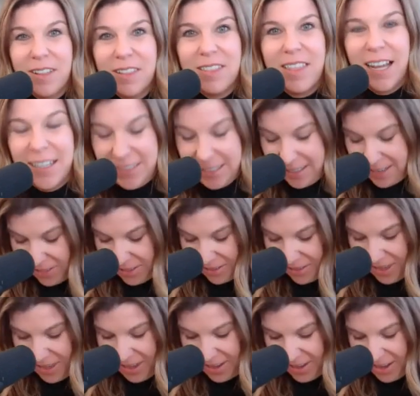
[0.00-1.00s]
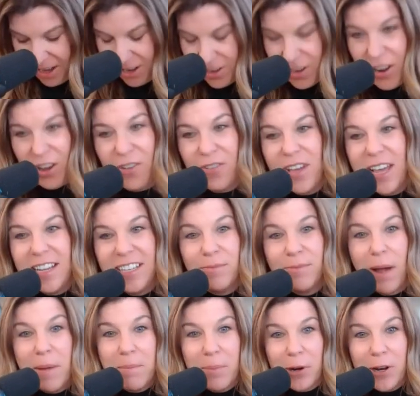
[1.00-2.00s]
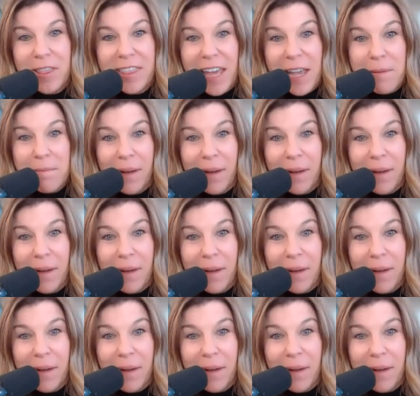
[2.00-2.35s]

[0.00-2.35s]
That's another thing, it's my birthday